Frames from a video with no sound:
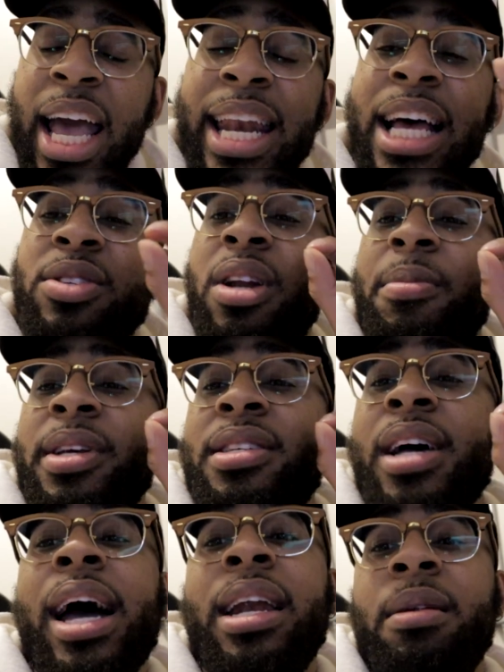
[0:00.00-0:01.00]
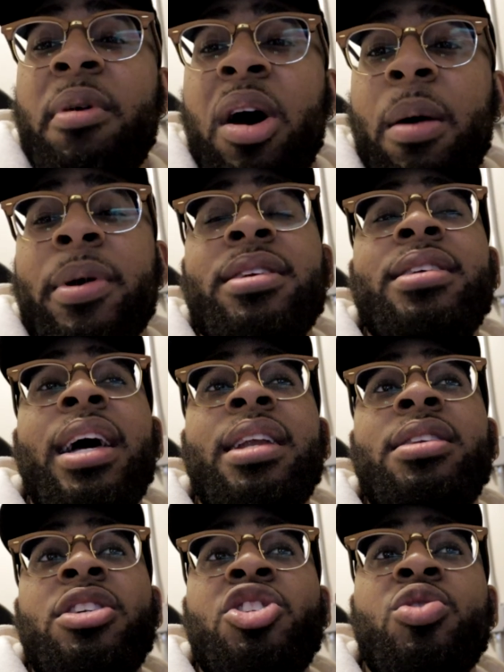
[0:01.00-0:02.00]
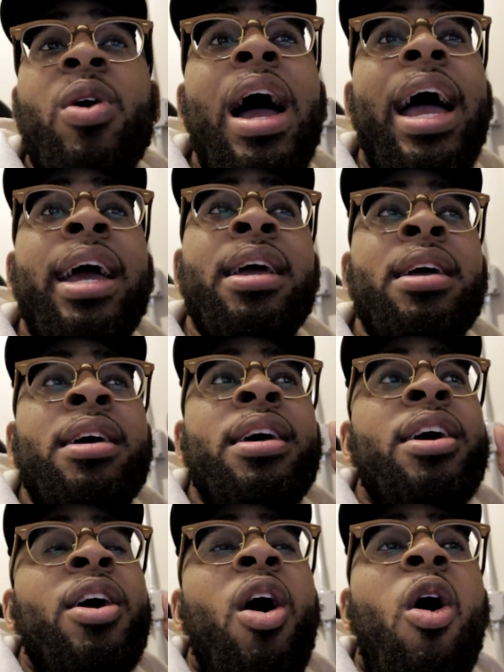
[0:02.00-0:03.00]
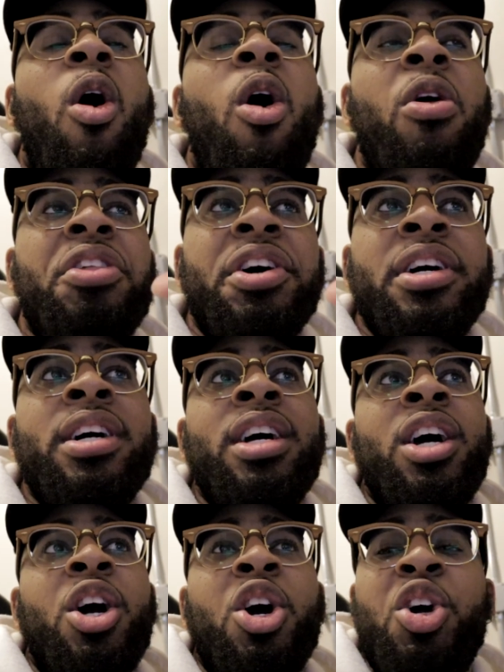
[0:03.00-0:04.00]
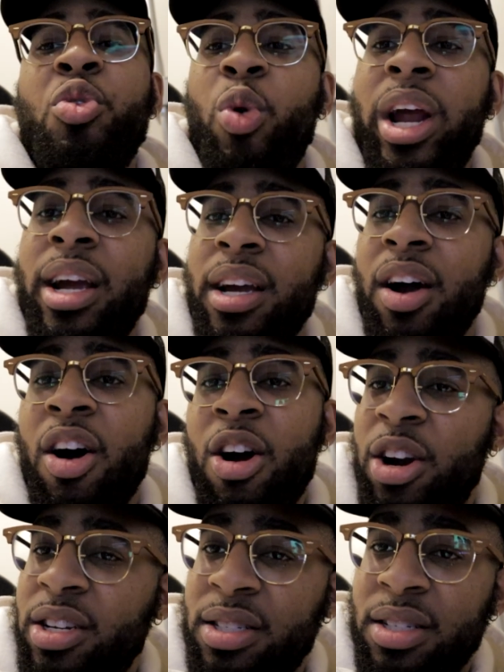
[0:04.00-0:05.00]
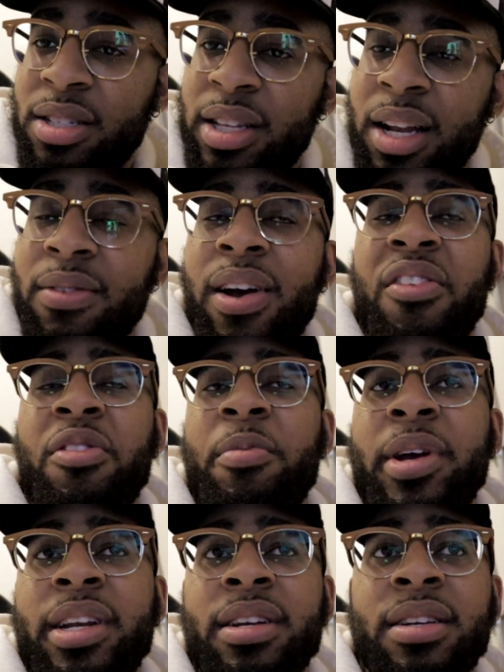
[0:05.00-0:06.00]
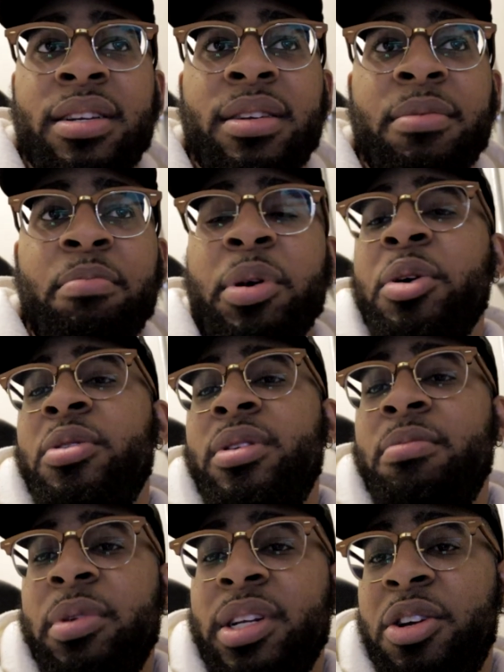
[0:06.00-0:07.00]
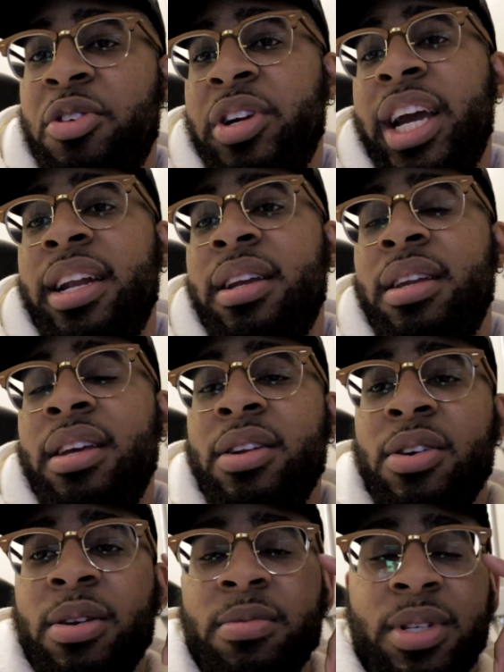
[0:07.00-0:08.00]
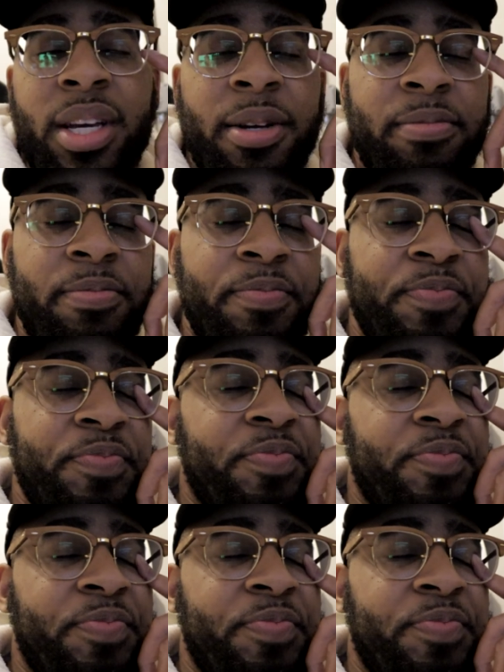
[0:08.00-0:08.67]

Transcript: And that's what I'm excited about. I'm excited to try all the great cars that have ever been built, been created. You know what I'm saying?